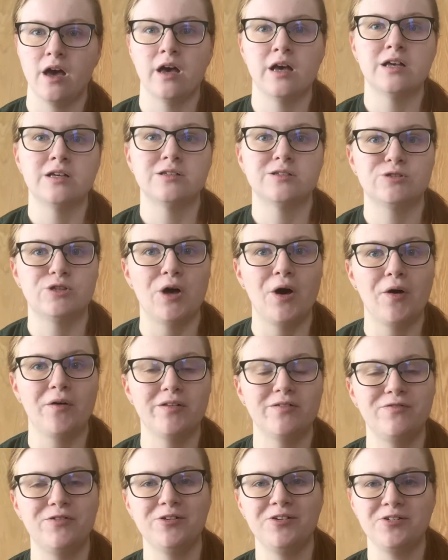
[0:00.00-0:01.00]
So
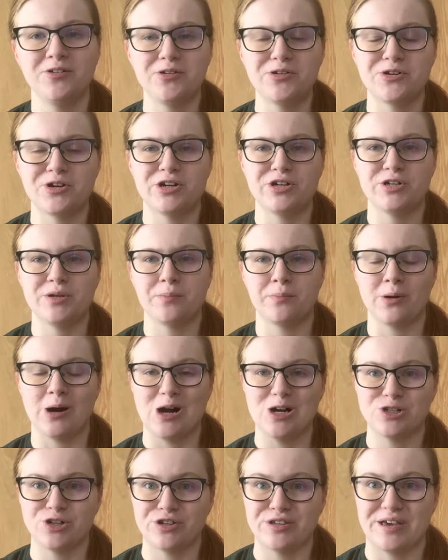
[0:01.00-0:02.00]
the food and nutrition
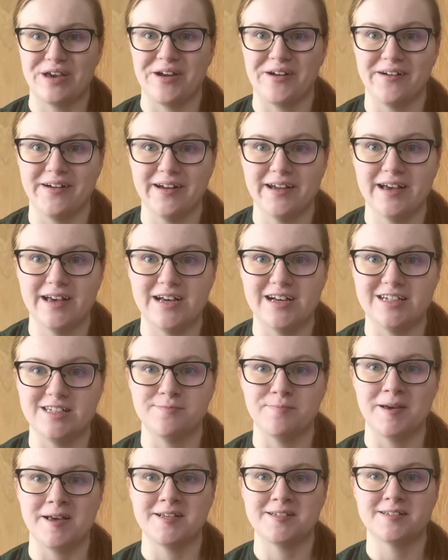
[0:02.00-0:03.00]
project area is
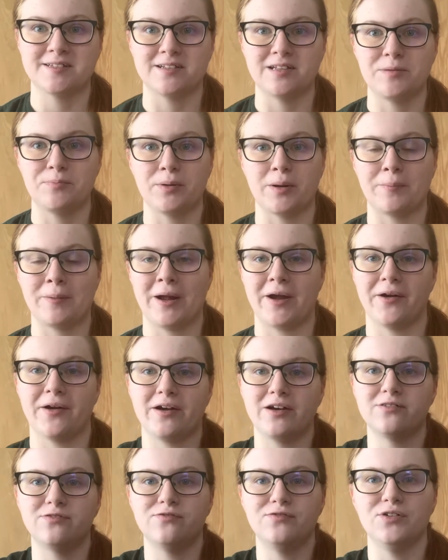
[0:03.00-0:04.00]
basically
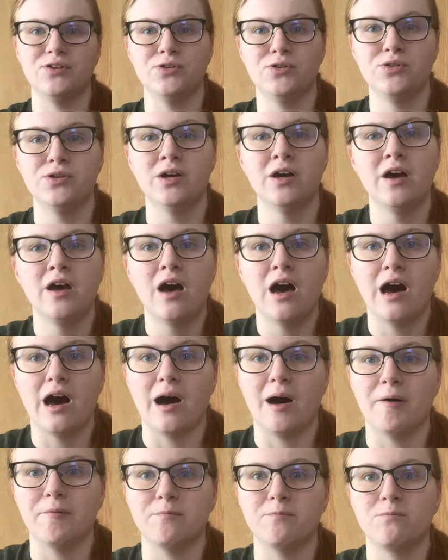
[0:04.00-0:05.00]
preparing food
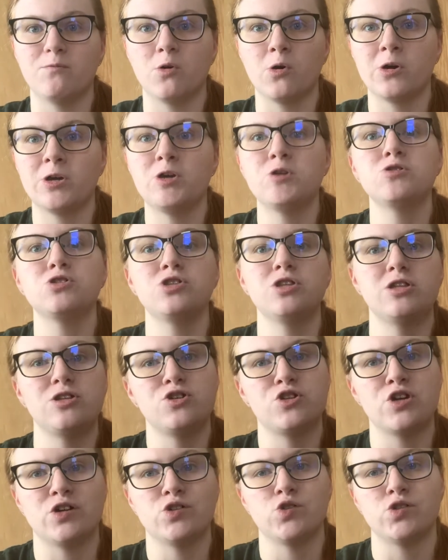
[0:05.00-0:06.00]
for usually
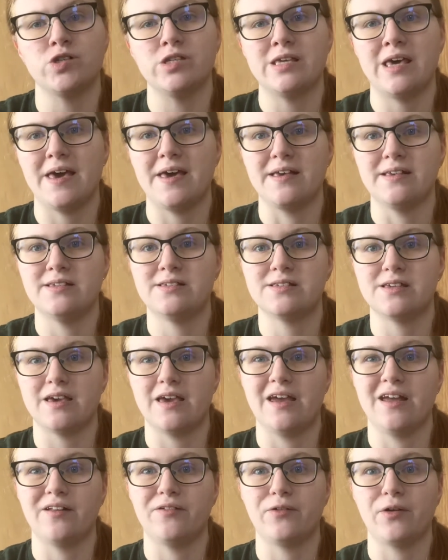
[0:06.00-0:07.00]
to judge the taste,
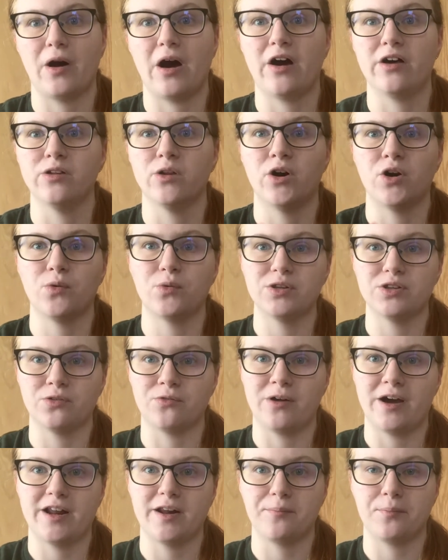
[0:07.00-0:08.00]
and along with a
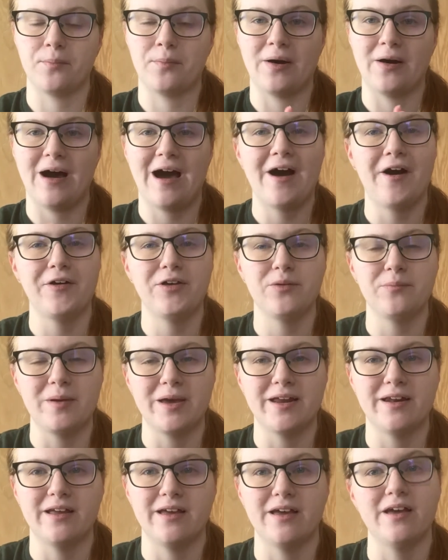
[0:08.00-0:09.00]
write-up about how you
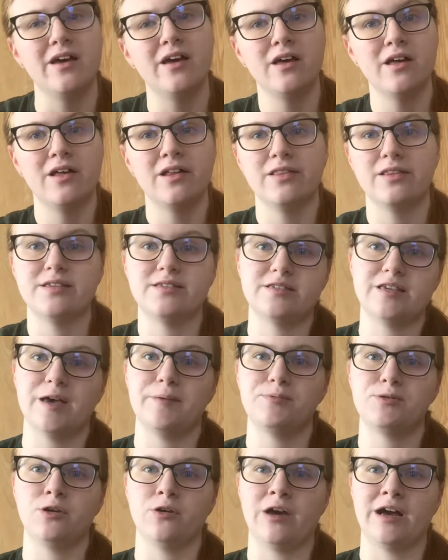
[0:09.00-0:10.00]
made it, the
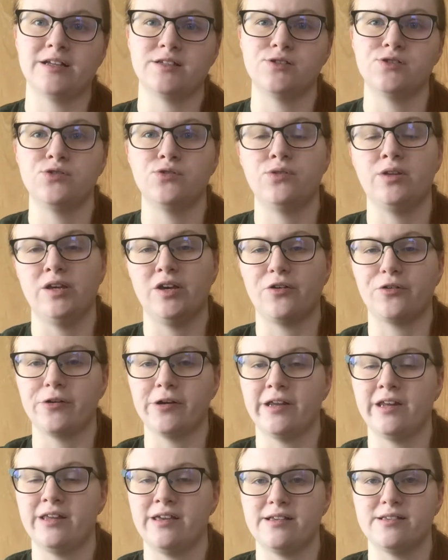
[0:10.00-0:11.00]
steps you had to do, the
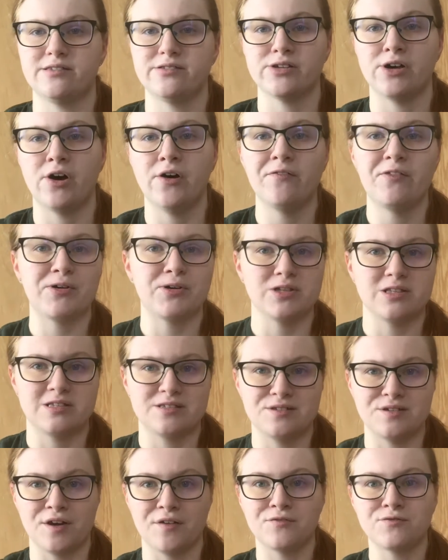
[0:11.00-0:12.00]
ingredients, all the good
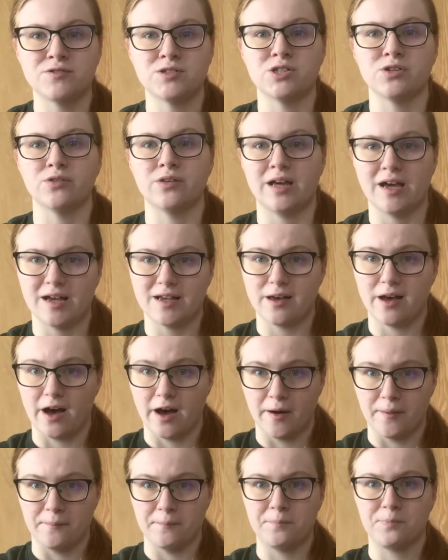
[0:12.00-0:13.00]
stuff, so that
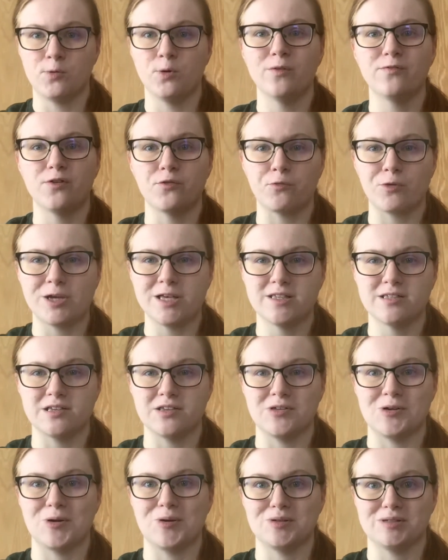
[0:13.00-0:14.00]
whoever reads
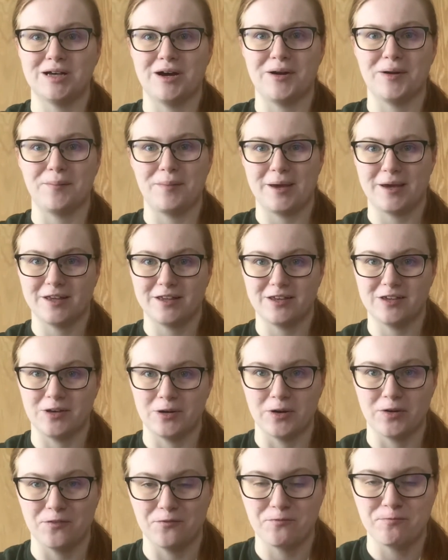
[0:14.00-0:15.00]
it knows how to make
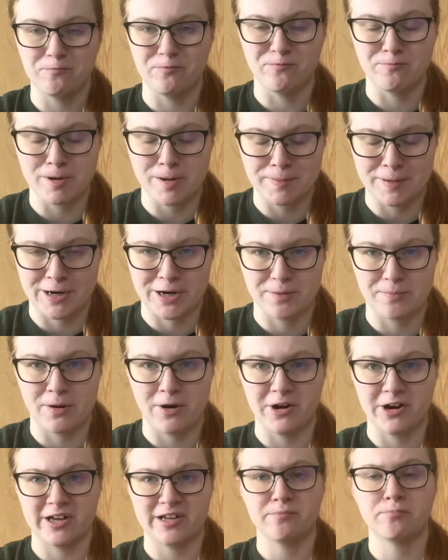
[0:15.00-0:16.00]
your prepared
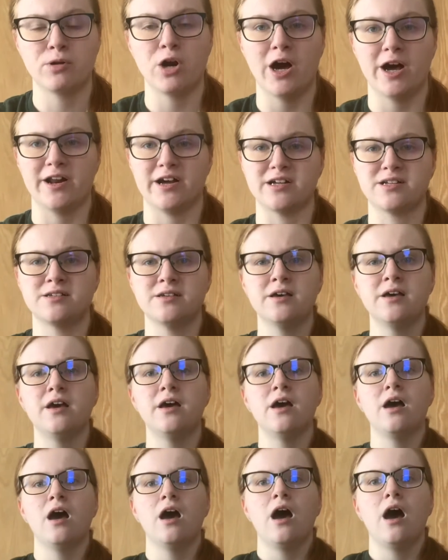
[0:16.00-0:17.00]
product.
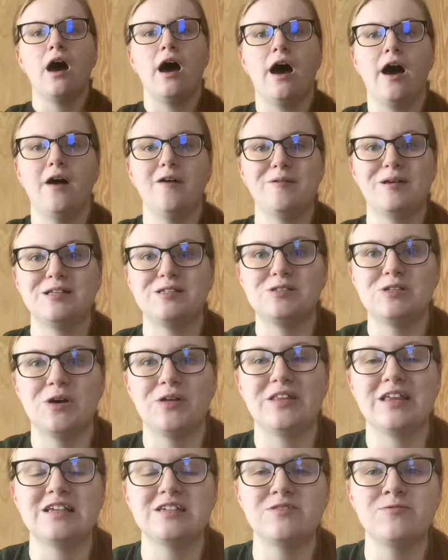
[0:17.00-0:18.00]
And
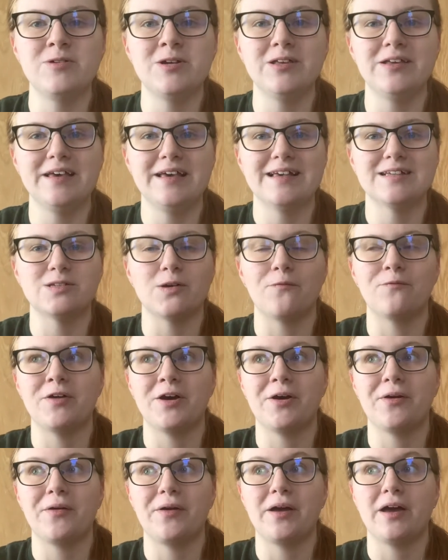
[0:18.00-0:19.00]
so this really is a
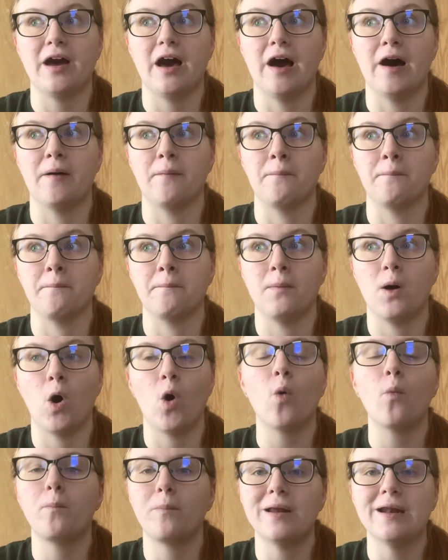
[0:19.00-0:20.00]
very
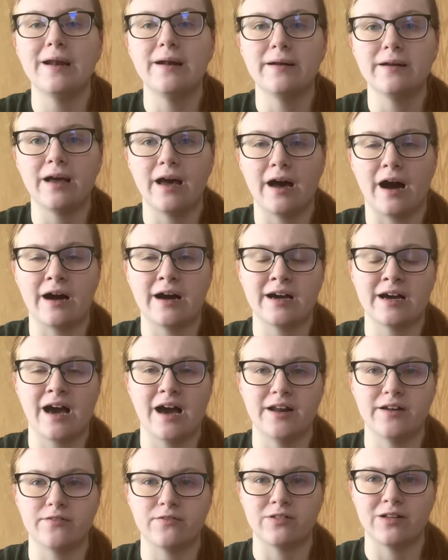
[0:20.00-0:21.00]
open
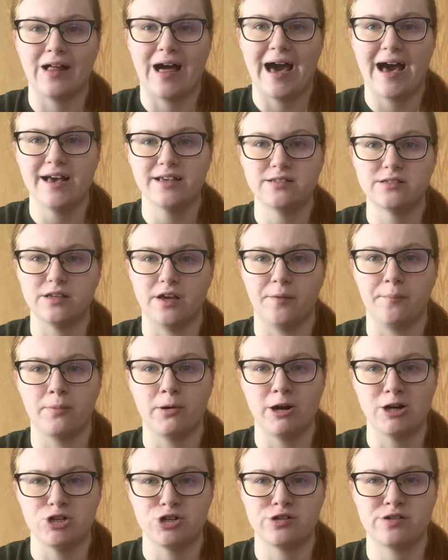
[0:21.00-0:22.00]
kind of class
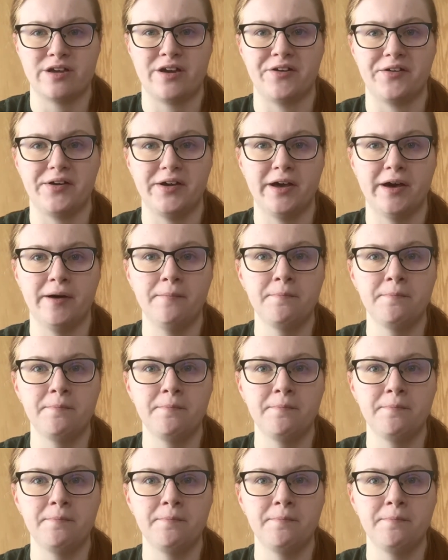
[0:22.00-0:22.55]
project area,